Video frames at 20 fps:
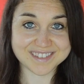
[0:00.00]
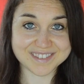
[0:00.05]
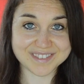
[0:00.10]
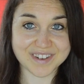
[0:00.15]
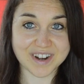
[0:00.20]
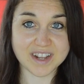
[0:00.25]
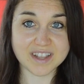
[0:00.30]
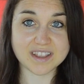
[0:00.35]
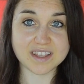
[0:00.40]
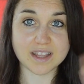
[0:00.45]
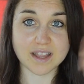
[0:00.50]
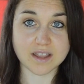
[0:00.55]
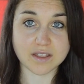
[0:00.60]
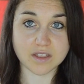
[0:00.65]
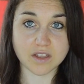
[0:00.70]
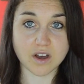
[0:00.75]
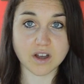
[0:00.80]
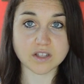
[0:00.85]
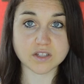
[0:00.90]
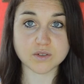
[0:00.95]
right, that
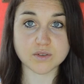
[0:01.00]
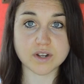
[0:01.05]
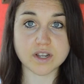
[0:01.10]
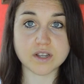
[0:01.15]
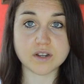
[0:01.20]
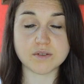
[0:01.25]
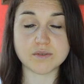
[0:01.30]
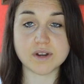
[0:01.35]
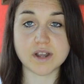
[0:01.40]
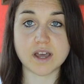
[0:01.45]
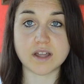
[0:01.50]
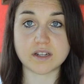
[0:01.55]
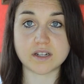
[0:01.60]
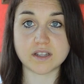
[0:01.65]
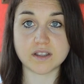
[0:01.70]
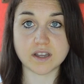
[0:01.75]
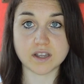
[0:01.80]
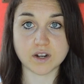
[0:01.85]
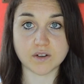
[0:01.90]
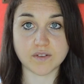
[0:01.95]
thoughts create your reality,
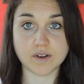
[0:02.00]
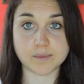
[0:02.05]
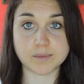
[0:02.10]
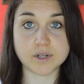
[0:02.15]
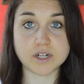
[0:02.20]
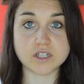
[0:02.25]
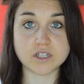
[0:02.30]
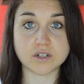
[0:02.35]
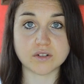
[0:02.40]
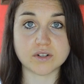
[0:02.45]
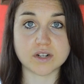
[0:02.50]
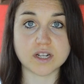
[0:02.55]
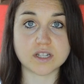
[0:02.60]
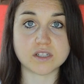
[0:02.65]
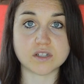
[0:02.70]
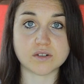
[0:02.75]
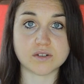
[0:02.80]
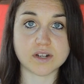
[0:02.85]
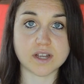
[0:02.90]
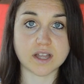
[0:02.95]
that your vibration creates
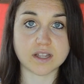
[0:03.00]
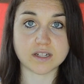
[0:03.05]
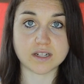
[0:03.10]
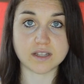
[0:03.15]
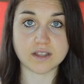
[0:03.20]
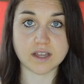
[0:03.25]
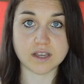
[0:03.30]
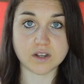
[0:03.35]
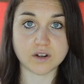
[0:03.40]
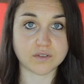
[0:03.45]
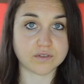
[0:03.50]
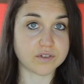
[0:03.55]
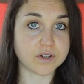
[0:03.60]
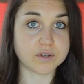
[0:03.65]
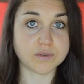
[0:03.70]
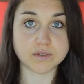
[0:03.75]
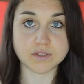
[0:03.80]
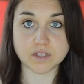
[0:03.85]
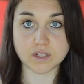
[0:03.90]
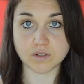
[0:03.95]
your reality, that your
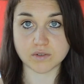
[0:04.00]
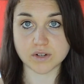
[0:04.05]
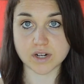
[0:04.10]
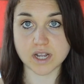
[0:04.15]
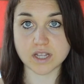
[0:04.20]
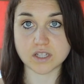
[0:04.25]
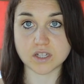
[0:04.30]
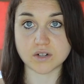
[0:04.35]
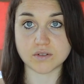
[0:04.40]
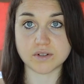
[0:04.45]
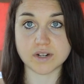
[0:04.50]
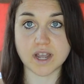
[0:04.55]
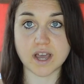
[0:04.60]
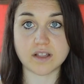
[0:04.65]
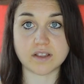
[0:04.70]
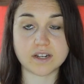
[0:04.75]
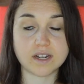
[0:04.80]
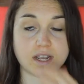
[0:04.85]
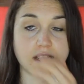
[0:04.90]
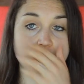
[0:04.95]
frequency creates your
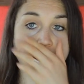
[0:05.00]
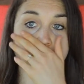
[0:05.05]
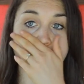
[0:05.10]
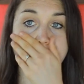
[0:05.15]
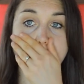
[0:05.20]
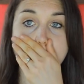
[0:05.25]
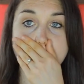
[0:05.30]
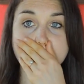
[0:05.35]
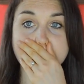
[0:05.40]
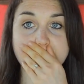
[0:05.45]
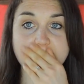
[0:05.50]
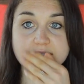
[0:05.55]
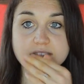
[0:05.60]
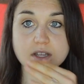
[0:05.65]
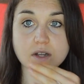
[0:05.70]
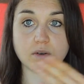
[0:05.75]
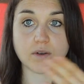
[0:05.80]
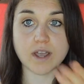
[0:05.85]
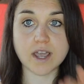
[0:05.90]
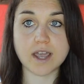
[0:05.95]
reality, and they have
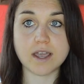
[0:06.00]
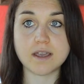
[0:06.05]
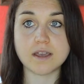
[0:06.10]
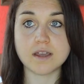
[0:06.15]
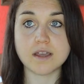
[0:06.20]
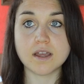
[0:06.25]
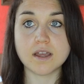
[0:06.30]
said, okay,